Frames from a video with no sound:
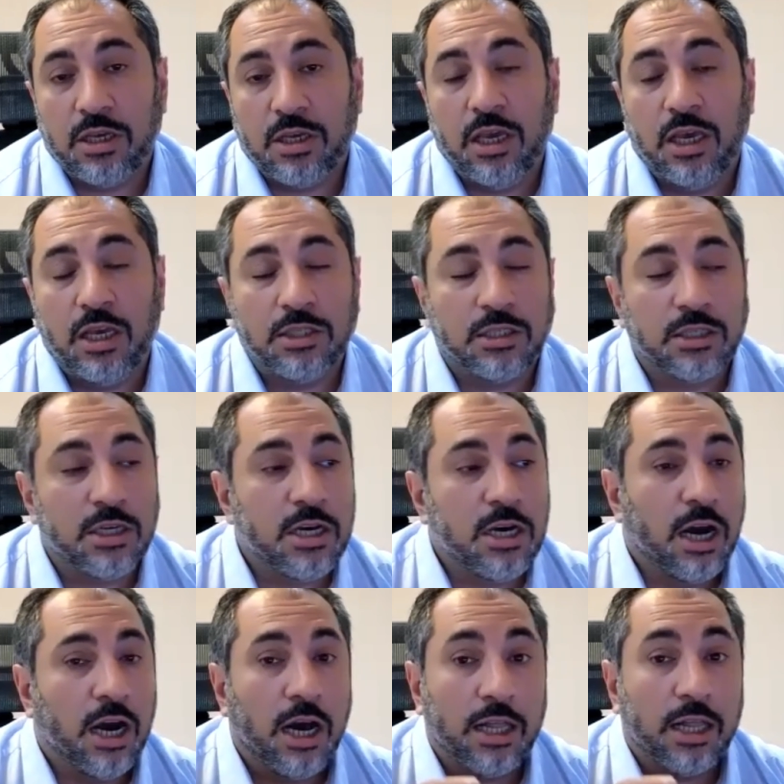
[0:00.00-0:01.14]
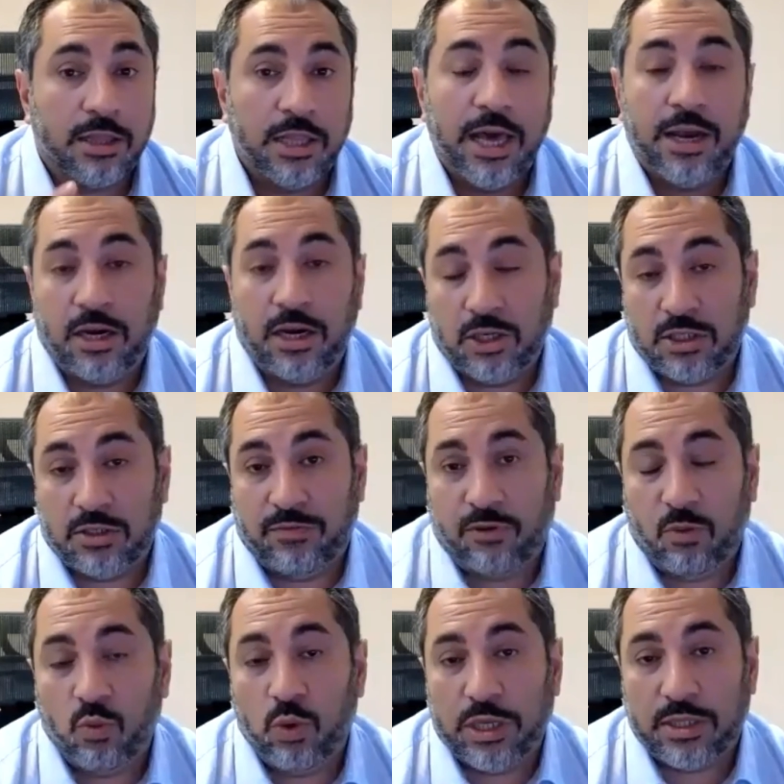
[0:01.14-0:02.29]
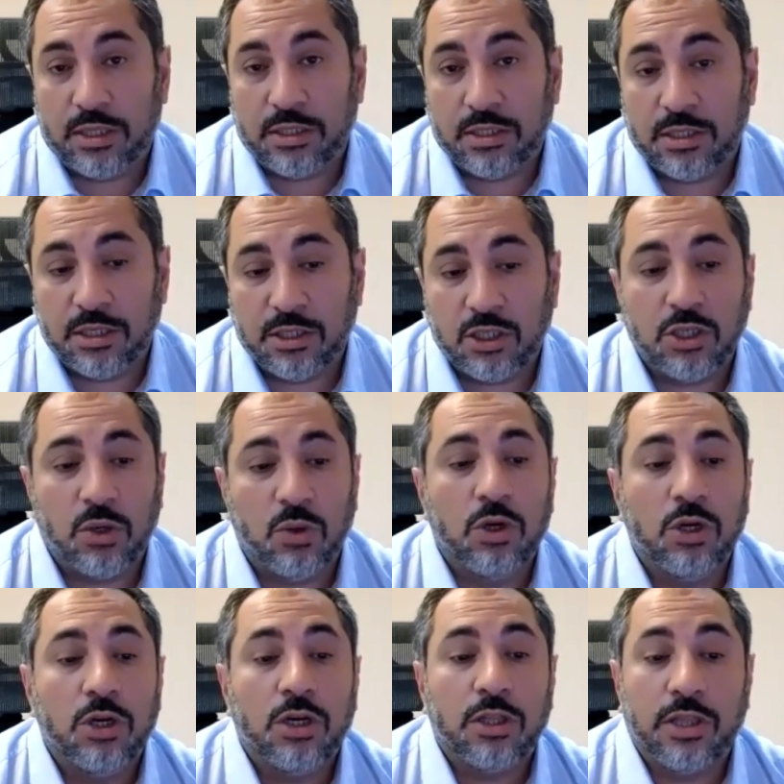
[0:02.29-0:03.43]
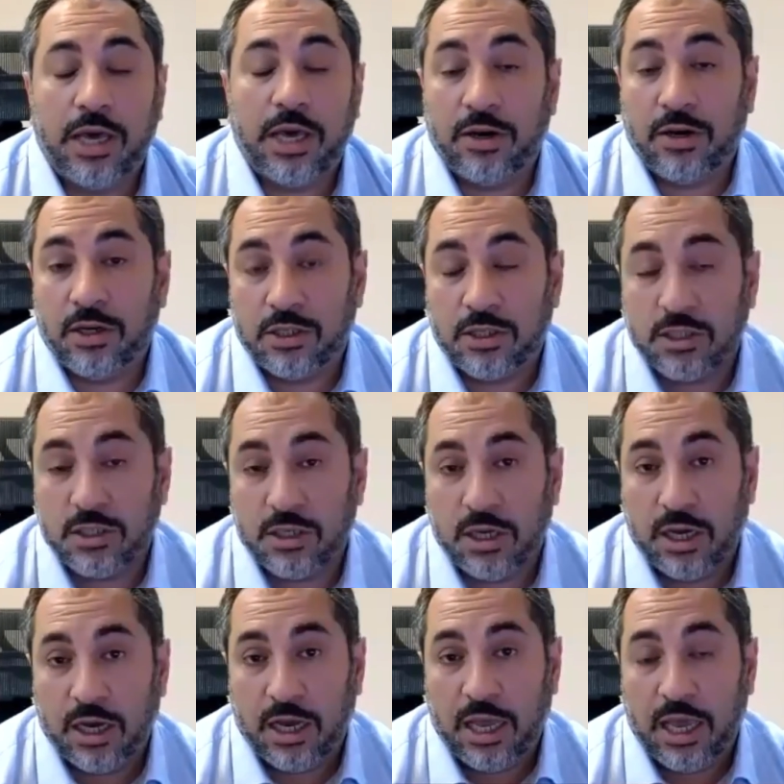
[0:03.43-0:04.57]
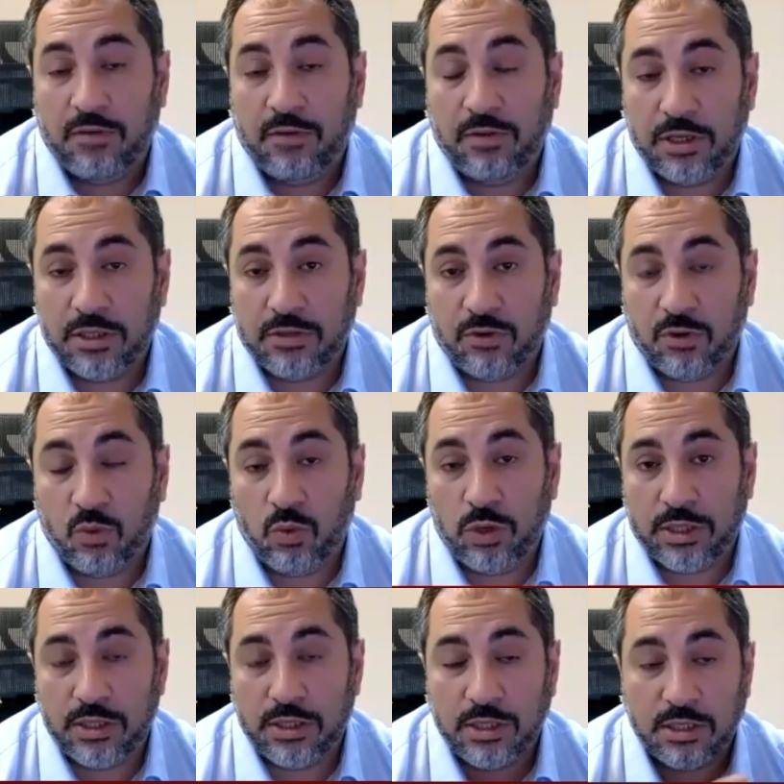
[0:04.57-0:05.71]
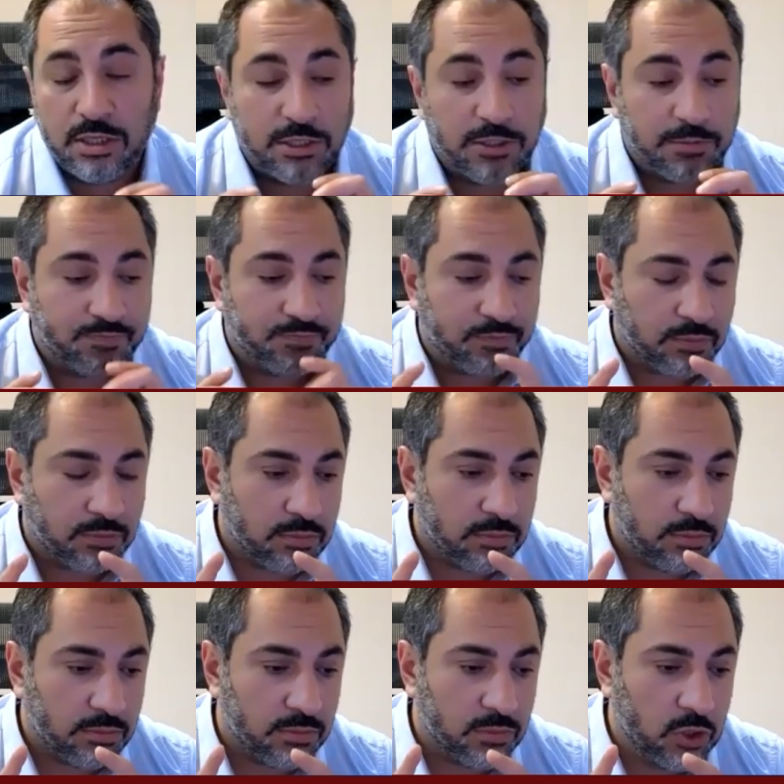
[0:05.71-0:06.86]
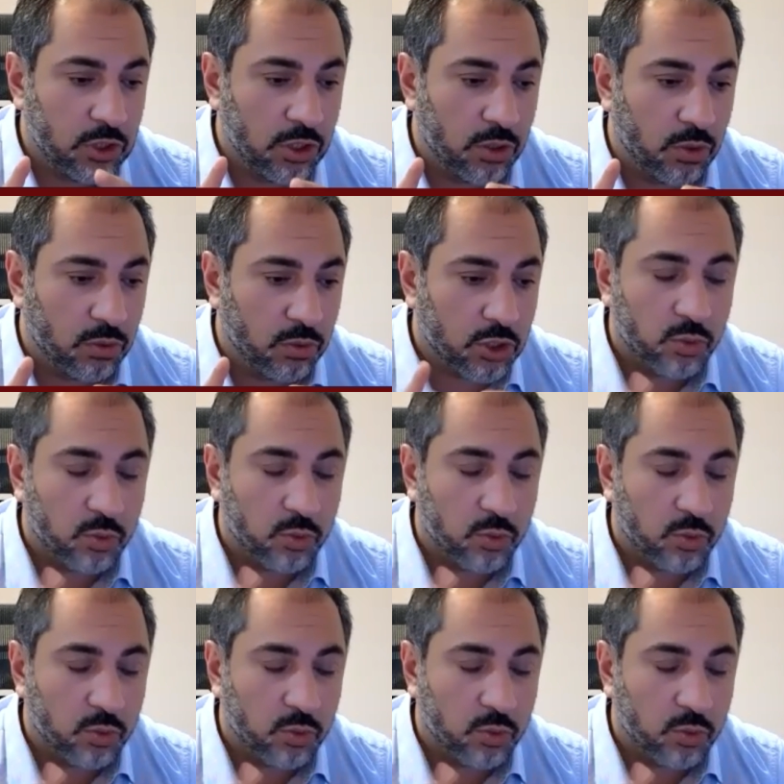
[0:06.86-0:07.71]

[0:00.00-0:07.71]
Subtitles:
is letters from witnesses. So letters, evidence from witnesses, sworn